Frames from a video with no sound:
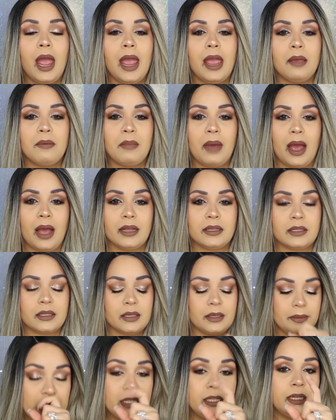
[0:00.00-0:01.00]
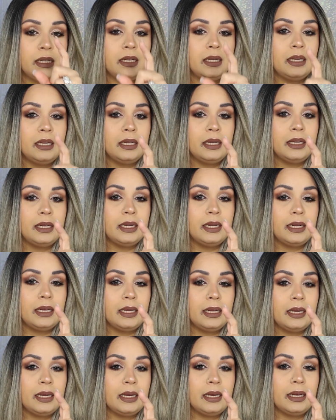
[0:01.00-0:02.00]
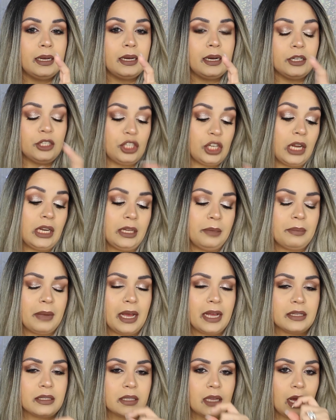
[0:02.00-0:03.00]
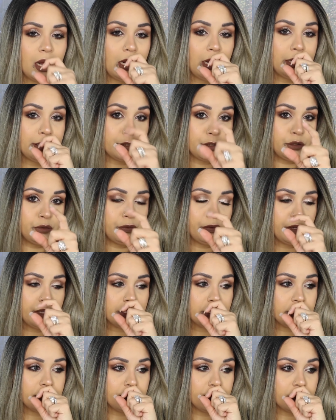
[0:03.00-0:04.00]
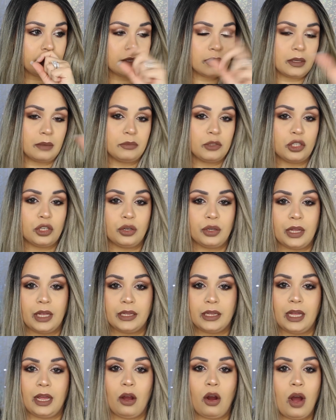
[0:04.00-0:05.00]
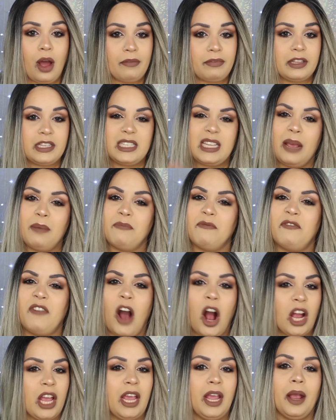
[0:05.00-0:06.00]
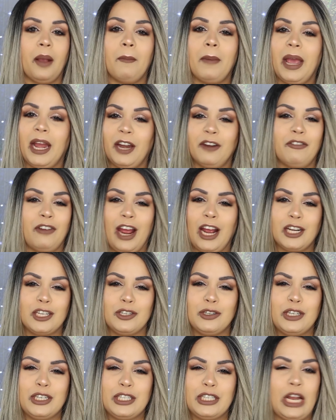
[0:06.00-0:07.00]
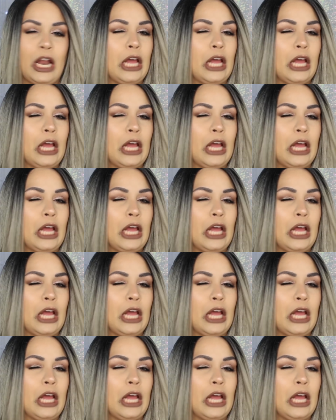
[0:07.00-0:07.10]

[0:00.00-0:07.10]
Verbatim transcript: a mask a jelly mask, kind of like Too Faced, because I'm sure that they all have the same fucking manufacturers.